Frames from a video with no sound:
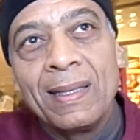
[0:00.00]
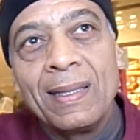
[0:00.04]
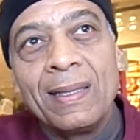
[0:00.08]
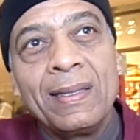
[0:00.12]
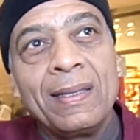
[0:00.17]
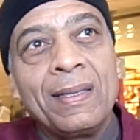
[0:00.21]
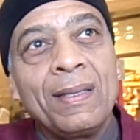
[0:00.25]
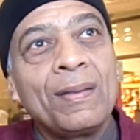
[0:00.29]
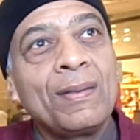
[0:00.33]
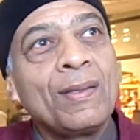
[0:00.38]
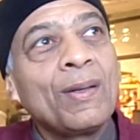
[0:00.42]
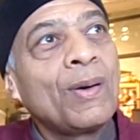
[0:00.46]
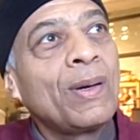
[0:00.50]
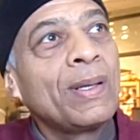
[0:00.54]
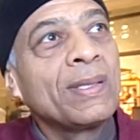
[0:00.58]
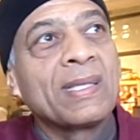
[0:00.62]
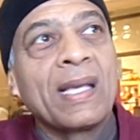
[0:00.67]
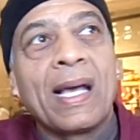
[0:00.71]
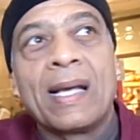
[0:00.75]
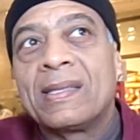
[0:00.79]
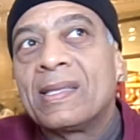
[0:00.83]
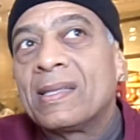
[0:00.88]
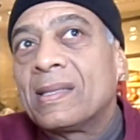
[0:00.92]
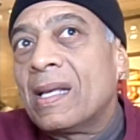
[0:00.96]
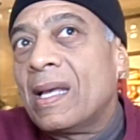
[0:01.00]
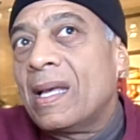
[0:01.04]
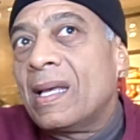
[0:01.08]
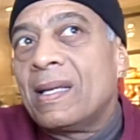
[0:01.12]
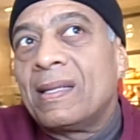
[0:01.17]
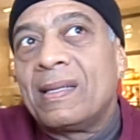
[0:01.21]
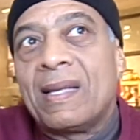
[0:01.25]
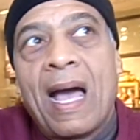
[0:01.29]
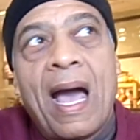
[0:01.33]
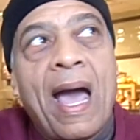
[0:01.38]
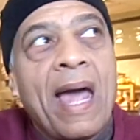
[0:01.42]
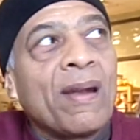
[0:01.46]
As I
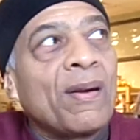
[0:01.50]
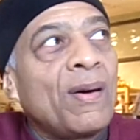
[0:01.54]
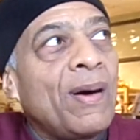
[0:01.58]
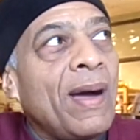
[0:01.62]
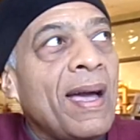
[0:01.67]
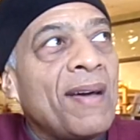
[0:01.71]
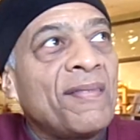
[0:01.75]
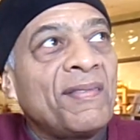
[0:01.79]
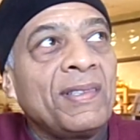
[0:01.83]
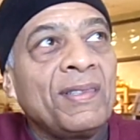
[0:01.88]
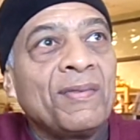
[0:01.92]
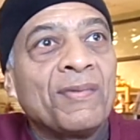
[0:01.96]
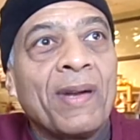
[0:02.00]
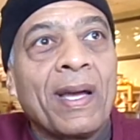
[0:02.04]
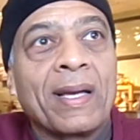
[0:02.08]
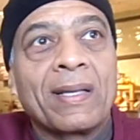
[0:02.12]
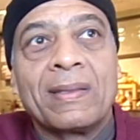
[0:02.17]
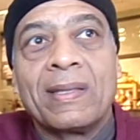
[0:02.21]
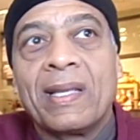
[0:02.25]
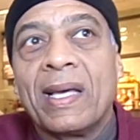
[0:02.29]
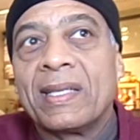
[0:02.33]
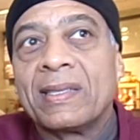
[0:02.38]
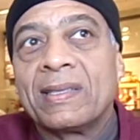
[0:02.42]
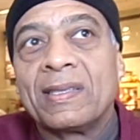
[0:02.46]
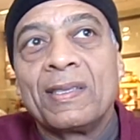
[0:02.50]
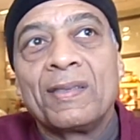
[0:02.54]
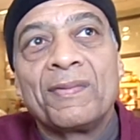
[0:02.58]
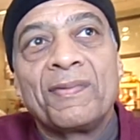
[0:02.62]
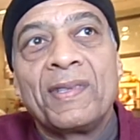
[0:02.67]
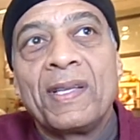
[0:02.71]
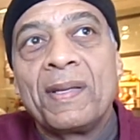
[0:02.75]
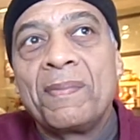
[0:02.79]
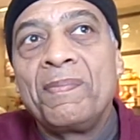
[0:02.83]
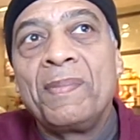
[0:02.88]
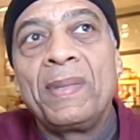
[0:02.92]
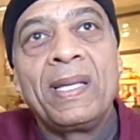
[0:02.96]
said, I don't have any recollection of
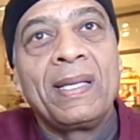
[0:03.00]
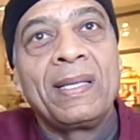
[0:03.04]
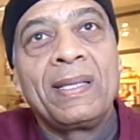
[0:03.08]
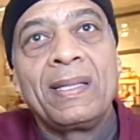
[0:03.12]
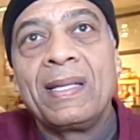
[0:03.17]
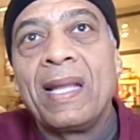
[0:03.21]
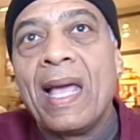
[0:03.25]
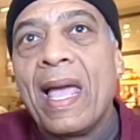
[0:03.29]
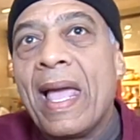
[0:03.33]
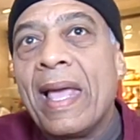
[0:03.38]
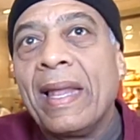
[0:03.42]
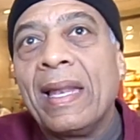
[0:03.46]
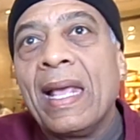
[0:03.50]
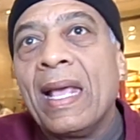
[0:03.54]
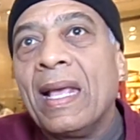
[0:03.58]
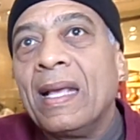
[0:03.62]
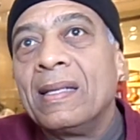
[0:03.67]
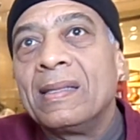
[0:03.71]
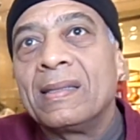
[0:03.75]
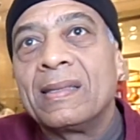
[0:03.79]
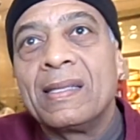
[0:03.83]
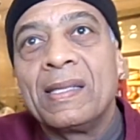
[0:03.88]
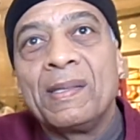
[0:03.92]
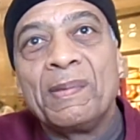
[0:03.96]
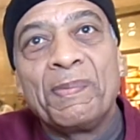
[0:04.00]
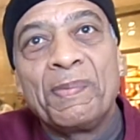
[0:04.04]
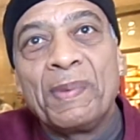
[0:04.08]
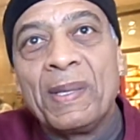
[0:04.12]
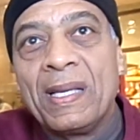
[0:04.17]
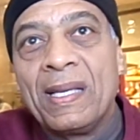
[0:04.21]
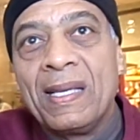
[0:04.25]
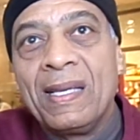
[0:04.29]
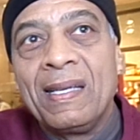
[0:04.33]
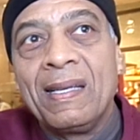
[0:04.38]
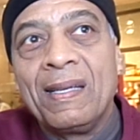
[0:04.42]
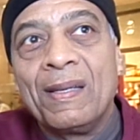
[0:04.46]
them being in the
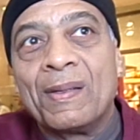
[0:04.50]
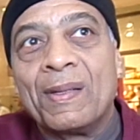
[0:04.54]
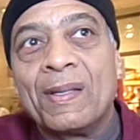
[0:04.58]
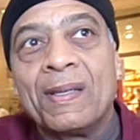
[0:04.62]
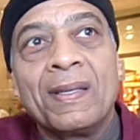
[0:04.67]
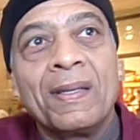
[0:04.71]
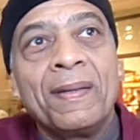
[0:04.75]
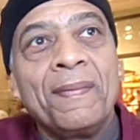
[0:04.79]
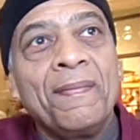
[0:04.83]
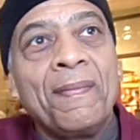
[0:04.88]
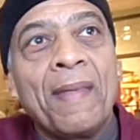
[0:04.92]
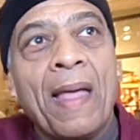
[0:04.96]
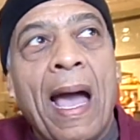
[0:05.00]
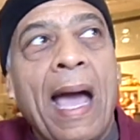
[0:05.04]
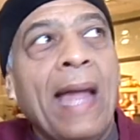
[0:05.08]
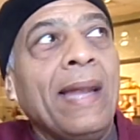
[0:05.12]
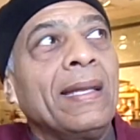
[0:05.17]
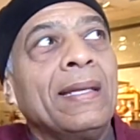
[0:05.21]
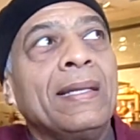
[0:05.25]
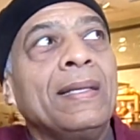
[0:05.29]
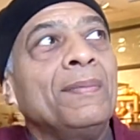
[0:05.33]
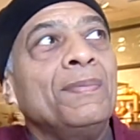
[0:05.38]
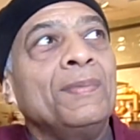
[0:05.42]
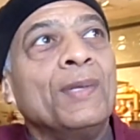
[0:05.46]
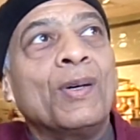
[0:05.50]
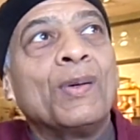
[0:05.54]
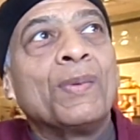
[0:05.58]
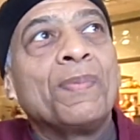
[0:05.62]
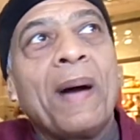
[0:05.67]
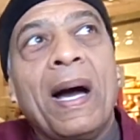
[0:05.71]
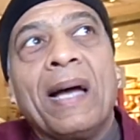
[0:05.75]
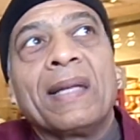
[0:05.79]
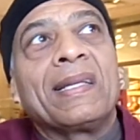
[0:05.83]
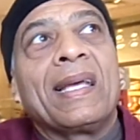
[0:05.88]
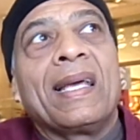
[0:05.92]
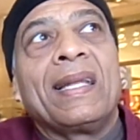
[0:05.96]
NAACP, or I didn't even know
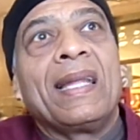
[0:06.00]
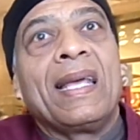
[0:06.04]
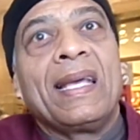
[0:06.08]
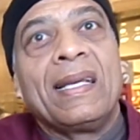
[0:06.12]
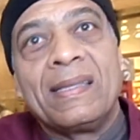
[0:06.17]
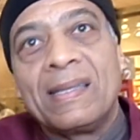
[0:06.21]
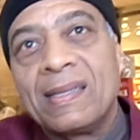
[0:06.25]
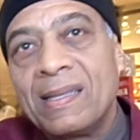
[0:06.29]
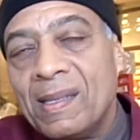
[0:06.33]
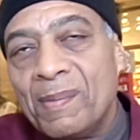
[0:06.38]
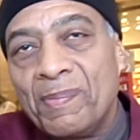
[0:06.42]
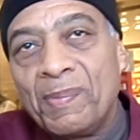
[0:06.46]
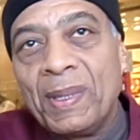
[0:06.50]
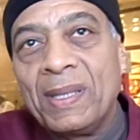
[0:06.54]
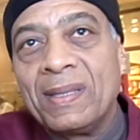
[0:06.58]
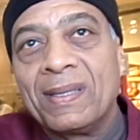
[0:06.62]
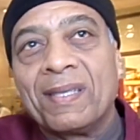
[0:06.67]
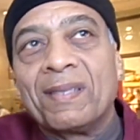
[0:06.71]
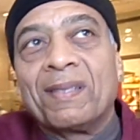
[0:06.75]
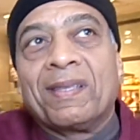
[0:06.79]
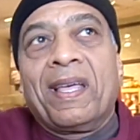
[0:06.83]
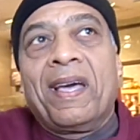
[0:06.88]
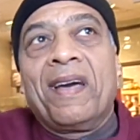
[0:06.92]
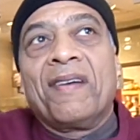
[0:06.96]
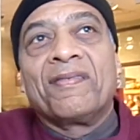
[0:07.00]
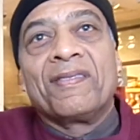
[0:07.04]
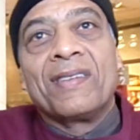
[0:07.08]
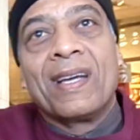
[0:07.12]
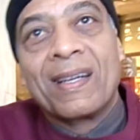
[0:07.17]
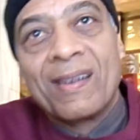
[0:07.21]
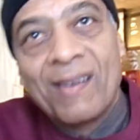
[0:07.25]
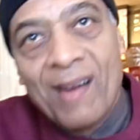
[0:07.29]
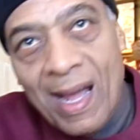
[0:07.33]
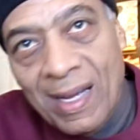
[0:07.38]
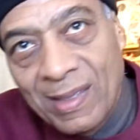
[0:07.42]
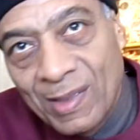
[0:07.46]
about the NAACP till after I
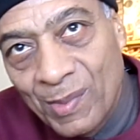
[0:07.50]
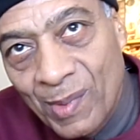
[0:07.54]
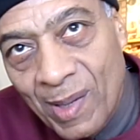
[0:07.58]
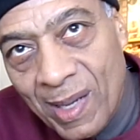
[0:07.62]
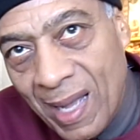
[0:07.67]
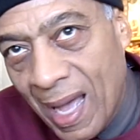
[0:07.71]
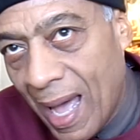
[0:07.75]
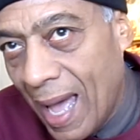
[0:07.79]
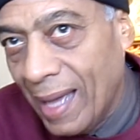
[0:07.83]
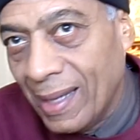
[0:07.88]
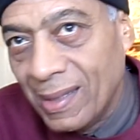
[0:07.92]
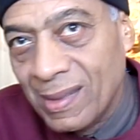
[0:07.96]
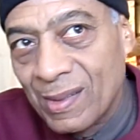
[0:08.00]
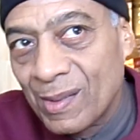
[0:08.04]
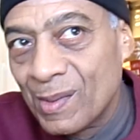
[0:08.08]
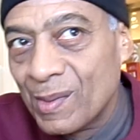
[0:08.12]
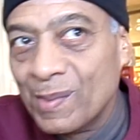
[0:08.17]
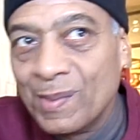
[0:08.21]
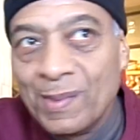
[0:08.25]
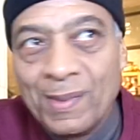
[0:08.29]
graduated high school,